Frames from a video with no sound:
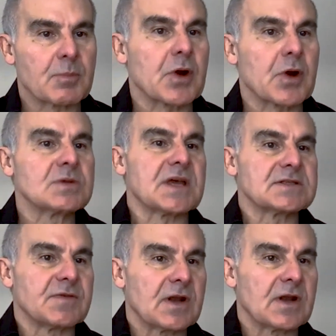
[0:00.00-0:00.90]

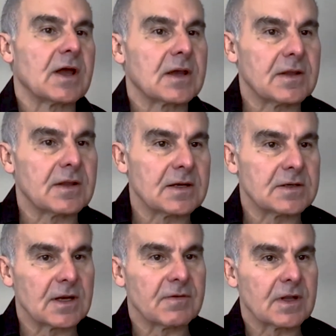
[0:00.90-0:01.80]
process, if you like, and
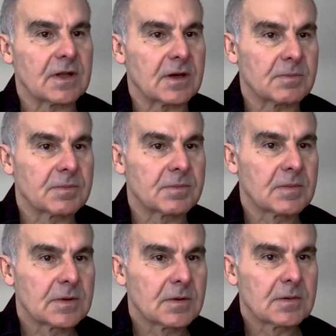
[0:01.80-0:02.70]
then deliver the
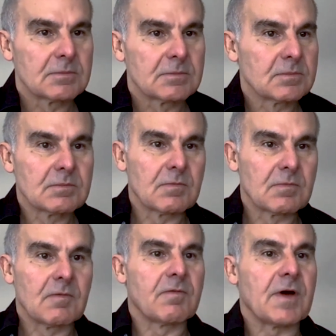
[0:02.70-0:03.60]

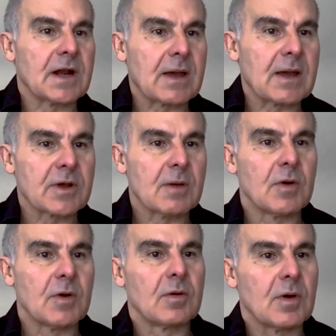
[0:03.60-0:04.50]
final outcome,
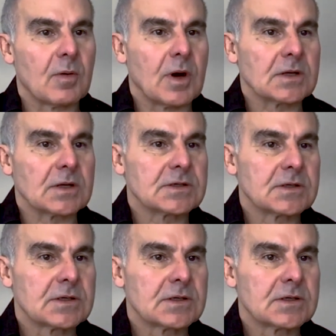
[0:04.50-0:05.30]
or what?